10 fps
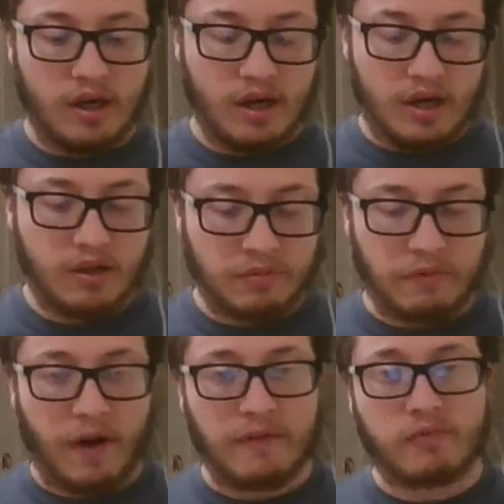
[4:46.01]
the
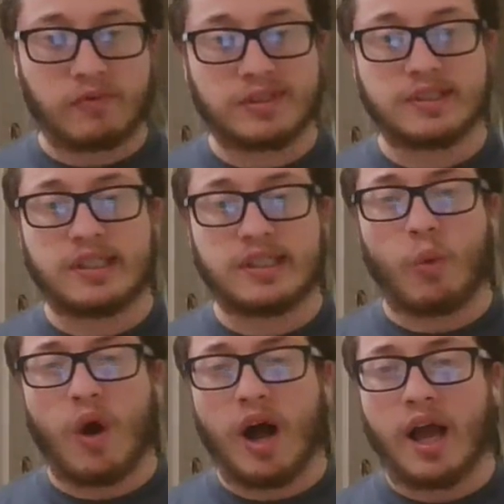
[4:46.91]
Revival versus
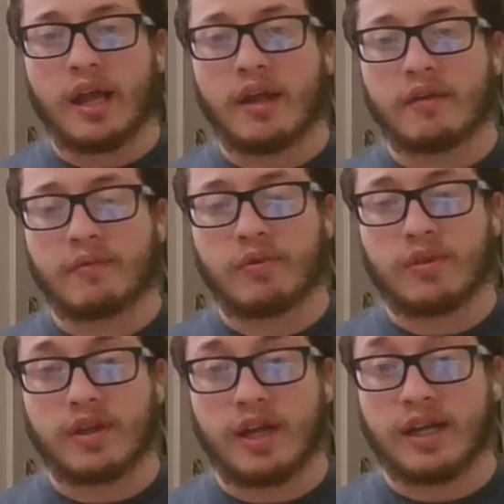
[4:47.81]
DIY
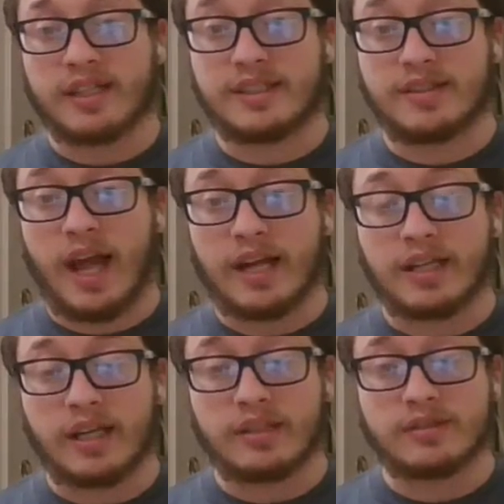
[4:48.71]
for the NXT
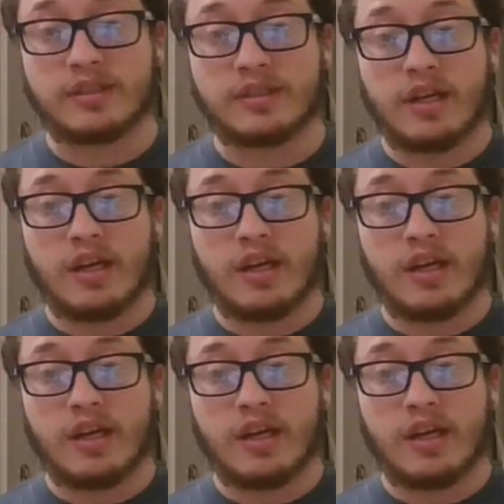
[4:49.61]
tag titles.